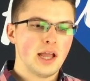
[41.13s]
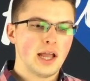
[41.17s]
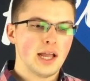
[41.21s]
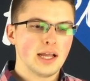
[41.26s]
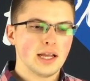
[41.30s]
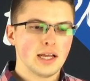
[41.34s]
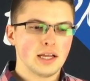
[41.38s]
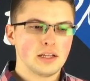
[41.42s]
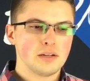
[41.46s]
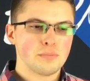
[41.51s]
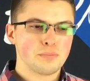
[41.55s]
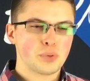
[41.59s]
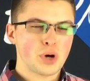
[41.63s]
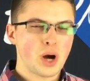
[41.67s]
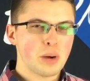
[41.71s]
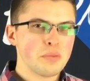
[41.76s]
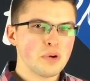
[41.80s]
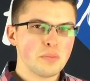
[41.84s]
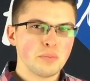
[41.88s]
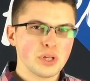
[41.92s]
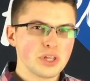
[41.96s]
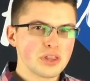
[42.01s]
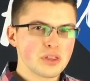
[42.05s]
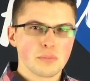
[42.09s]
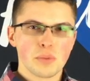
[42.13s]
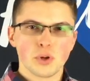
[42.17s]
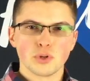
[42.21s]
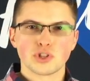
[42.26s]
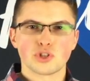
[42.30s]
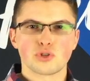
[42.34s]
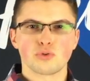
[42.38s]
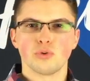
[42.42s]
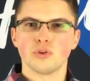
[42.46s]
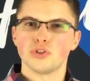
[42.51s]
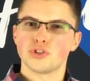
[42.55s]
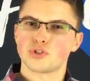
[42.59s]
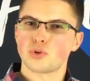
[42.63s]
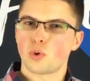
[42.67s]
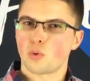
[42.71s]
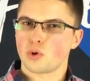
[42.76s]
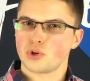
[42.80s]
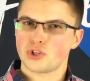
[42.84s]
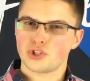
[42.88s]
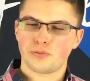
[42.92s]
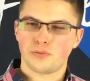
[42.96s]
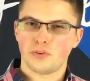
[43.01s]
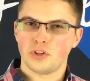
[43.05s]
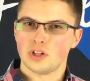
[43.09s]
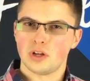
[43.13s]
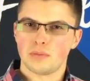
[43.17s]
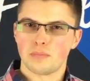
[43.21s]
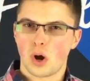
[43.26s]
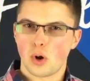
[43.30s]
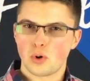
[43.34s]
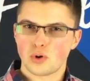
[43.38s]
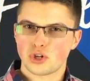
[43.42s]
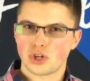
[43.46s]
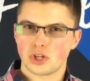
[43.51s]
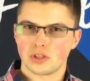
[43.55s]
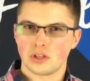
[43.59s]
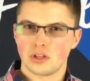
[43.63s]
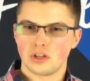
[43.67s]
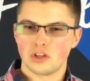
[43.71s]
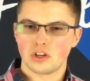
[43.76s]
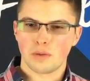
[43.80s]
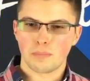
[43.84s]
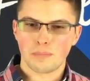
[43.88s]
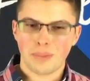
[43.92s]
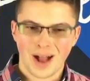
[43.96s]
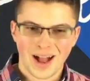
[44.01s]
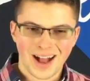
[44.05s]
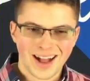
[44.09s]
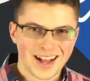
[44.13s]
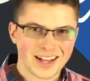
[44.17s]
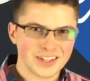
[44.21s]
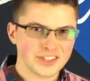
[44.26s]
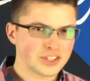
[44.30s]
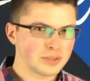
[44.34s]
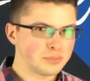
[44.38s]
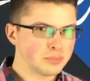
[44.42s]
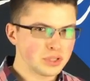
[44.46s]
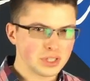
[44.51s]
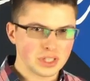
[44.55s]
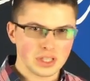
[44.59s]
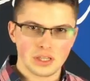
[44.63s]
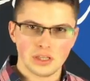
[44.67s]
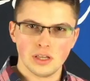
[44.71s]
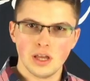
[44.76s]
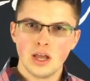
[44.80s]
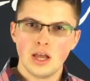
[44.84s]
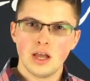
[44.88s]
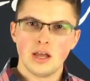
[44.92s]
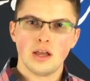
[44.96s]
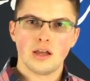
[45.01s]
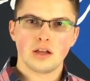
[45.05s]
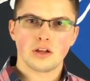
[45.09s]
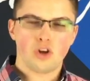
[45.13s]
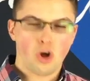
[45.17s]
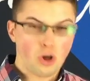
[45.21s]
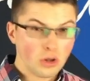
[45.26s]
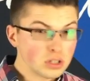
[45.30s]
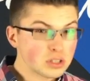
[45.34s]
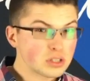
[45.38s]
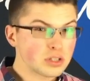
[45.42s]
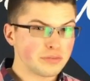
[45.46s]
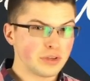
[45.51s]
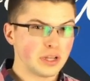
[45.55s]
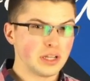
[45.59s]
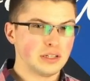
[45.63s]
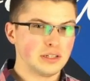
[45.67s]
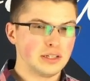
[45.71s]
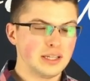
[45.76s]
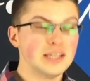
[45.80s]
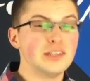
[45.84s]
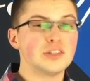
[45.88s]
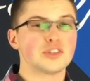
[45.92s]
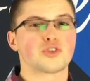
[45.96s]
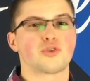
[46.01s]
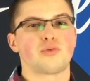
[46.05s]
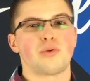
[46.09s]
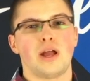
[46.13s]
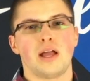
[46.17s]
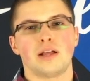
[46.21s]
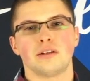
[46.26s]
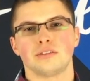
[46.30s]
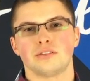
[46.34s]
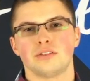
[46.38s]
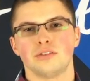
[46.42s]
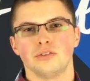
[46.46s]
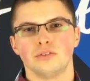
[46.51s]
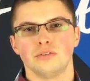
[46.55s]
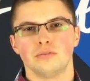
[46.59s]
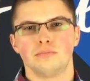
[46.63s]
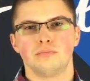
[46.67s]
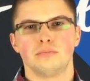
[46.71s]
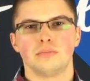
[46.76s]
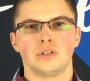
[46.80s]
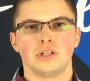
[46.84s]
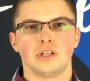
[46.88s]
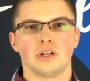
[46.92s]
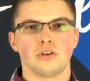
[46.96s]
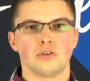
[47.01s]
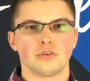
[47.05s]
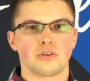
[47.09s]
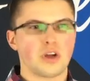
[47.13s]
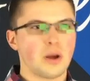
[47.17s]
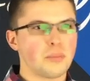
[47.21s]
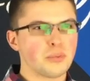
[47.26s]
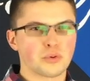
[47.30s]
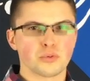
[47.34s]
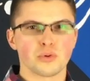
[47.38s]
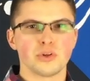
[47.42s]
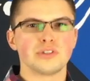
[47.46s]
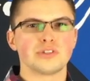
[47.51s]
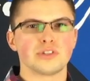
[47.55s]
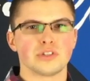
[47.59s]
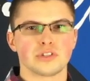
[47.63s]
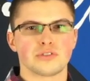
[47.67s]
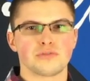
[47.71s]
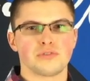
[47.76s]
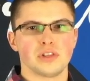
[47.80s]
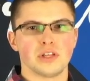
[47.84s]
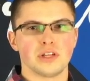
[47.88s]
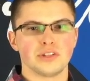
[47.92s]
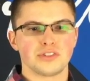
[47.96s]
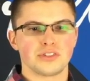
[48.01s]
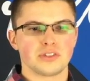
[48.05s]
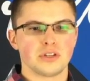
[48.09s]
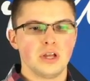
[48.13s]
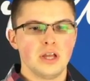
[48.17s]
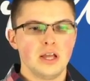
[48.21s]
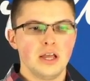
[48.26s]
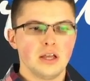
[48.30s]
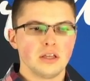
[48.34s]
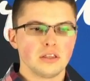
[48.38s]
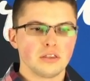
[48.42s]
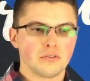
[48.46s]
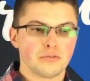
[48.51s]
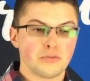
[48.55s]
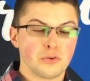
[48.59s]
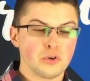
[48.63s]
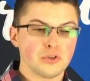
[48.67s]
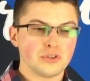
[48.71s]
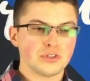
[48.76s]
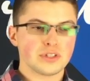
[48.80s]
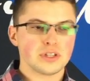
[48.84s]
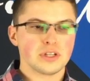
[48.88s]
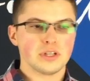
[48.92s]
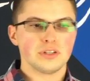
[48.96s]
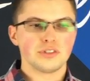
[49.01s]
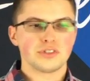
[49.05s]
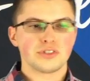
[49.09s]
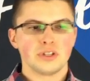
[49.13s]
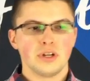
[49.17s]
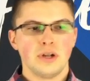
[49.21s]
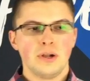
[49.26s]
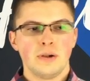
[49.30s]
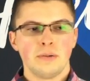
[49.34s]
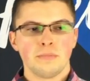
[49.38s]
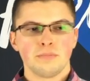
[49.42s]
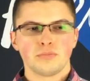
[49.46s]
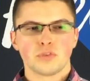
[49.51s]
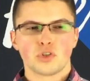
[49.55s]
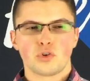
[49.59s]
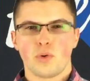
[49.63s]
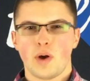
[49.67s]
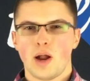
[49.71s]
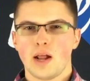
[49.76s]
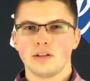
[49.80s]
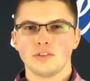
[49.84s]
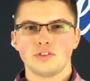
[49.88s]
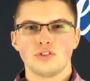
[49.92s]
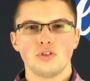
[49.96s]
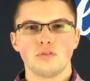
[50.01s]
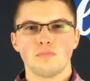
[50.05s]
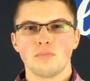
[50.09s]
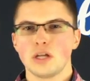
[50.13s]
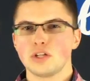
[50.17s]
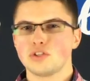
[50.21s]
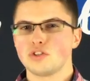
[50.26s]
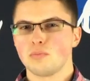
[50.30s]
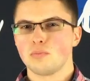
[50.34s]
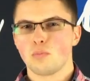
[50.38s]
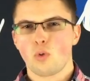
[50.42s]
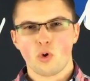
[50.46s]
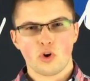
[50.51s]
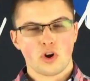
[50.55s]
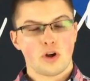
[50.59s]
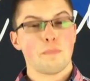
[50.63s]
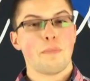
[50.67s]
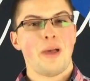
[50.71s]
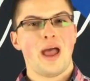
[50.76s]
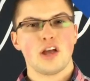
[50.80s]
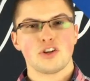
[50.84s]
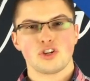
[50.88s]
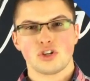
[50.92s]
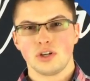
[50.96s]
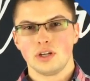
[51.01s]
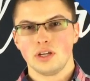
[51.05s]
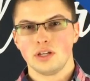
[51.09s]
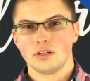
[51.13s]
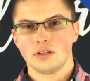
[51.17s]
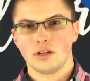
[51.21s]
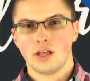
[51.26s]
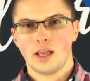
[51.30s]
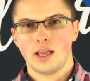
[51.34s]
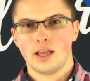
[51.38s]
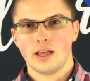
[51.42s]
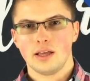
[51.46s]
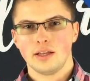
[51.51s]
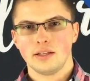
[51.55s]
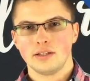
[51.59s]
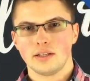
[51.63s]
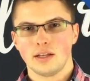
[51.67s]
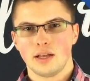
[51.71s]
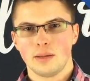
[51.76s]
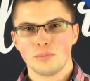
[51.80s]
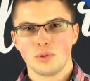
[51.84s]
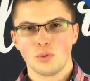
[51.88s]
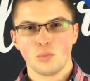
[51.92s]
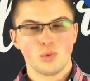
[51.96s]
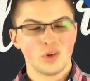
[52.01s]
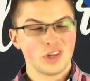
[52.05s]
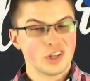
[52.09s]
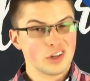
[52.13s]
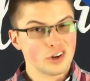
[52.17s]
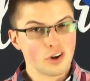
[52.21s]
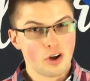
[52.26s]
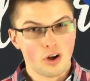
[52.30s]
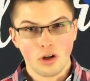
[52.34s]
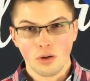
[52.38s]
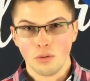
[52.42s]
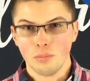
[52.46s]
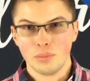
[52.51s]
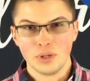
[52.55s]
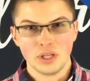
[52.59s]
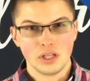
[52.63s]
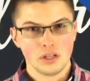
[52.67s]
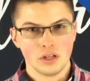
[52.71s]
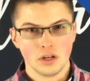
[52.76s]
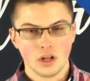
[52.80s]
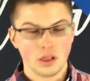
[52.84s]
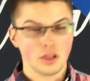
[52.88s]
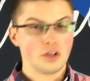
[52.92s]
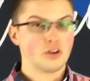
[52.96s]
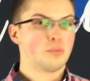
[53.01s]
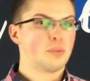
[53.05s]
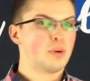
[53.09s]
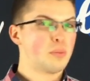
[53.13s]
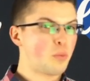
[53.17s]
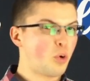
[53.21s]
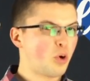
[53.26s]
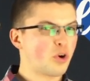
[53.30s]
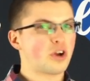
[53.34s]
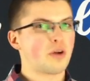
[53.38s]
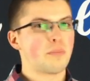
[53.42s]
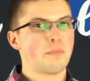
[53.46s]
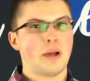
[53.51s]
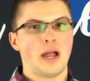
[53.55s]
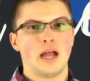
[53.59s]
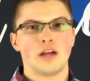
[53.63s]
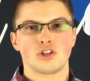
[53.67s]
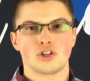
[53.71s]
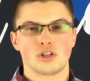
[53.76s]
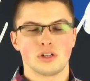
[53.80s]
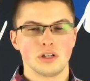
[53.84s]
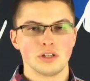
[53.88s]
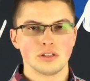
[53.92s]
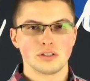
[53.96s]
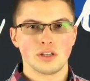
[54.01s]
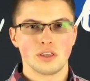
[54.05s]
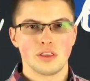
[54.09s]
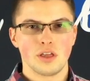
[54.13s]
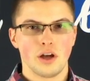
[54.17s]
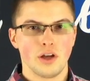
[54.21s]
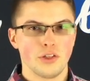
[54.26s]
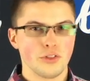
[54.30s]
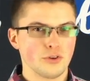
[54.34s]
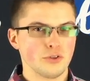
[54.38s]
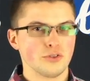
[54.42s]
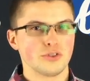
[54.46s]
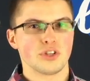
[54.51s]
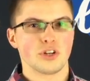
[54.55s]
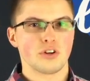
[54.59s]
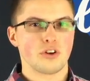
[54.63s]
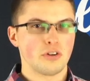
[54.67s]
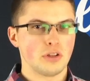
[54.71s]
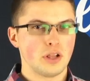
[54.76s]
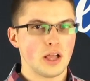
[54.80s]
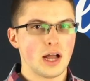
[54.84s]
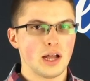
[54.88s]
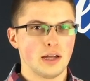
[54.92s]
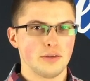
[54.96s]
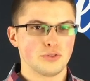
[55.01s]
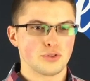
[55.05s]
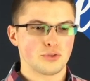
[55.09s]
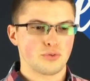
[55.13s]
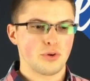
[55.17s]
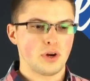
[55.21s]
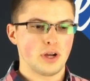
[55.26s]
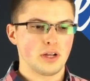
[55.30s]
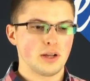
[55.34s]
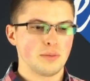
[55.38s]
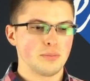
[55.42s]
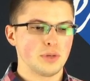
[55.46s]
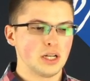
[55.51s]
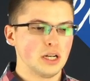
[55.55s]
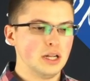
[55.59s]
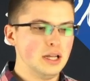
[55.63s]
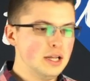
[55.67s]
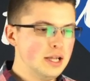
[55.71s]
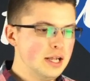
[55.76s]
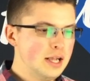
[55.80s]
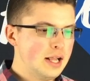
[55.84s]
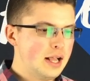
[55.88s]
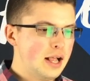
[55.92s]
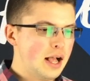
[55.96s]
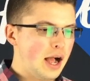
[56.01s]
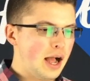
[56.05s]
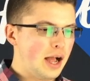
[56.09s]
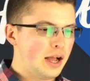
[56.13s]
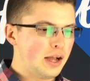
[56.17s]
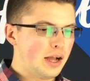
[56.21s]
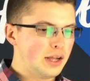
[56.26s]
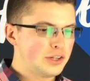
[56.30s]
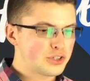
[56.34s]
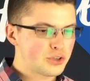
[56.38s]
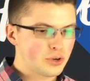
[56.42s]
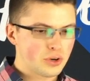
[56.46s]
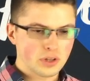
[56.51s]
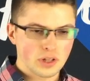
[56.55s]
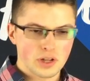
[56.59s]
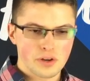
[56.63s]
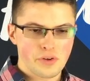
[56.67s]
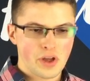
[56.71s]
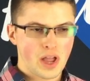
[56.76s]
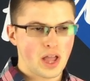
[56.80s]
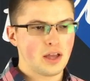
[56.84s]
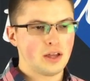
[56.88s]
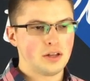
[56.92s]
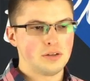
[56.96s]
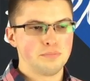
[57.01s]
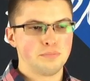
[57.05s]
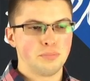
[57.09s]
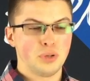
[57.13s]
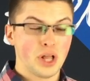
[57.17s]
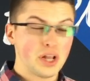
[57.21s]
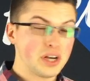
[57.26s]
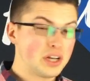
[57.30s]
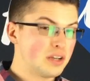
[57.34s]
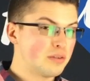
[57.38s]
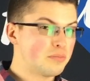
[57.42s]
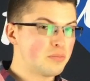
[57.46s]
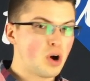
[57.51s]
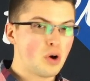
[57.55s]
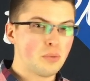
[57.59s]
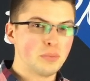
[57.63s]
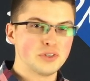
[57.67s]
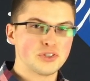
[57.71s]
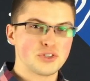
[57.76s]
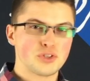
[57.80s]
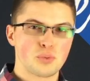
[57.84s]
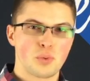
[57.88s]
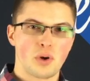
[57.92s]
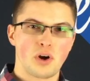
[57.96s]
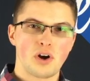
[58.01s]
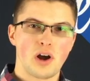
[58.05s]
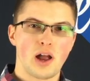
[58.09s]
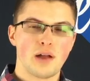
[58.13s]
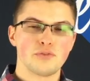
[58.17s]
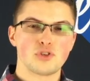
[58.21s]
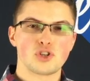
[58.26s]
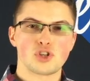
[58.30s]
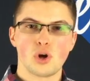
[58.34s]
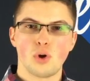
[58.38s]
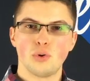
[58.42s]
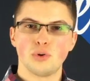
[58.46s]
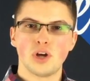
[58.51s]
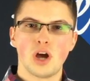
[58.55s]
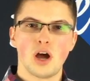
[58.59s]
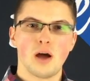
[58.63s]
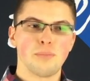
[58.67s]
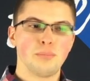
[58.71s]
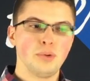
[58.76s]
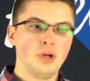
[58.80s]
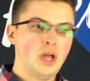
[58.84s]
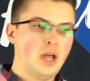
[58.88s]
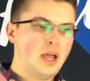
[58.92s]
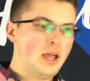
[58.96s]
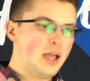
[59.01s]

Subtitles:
And probably the most resourceful emotion that you could possibly cultivate is gratitude. A couple reasons for this. The first is gratitude makes you more compassionate. And I mean, we could all be a little bit more compassionate to the others in our lives, right? I mean, I certainly have had plenty of moments where I've showed up